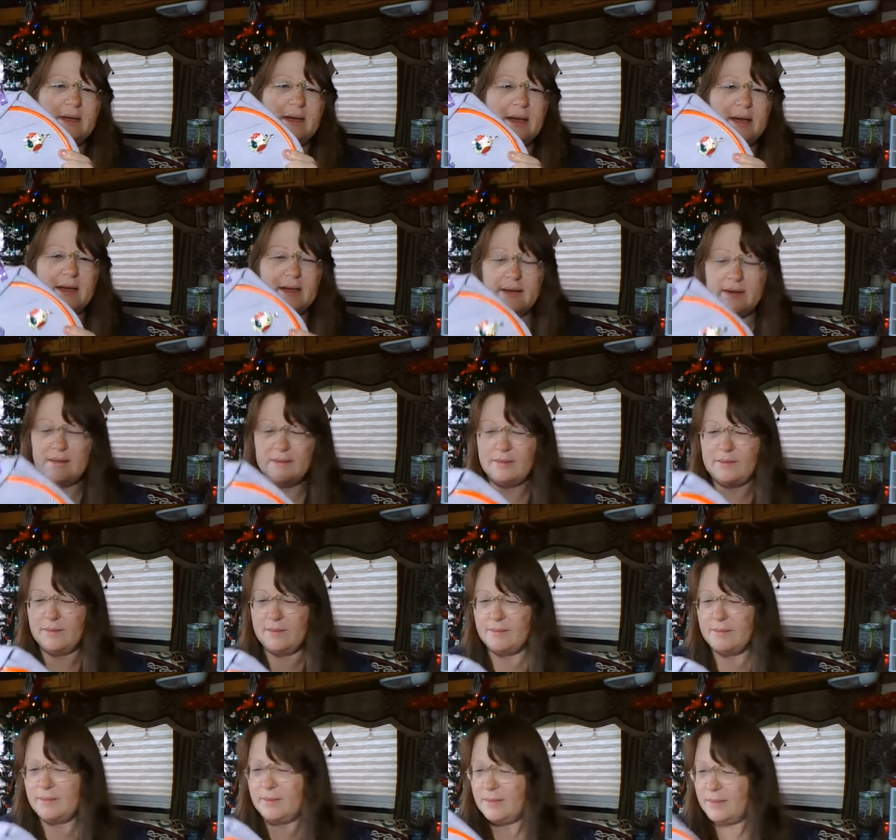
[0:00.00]

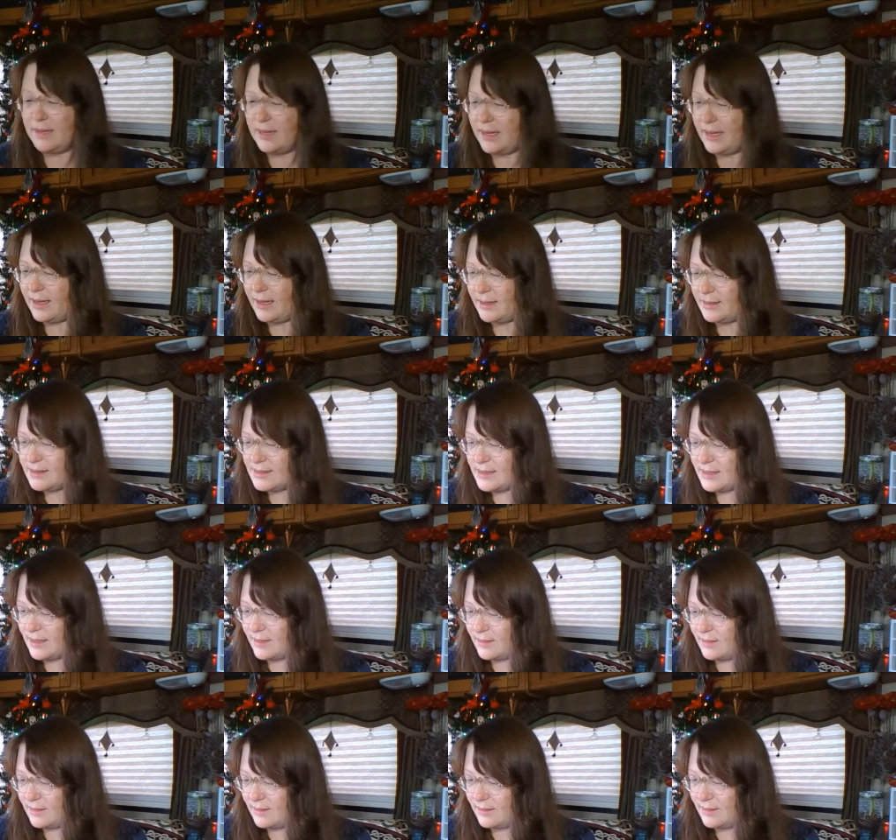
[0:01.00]
And
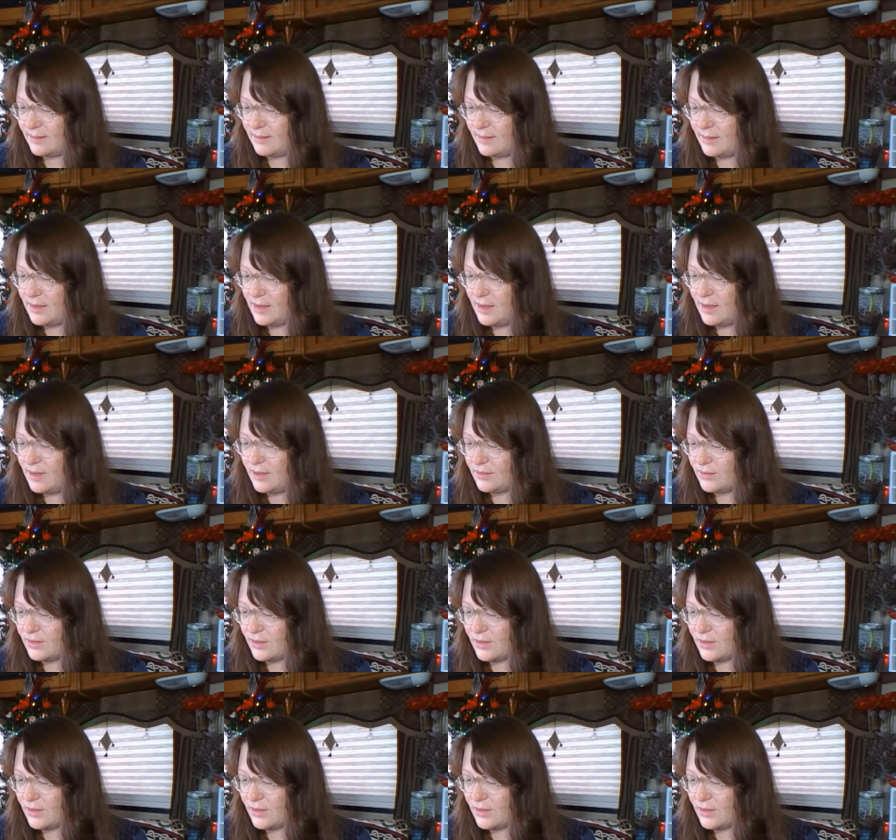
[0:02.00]
the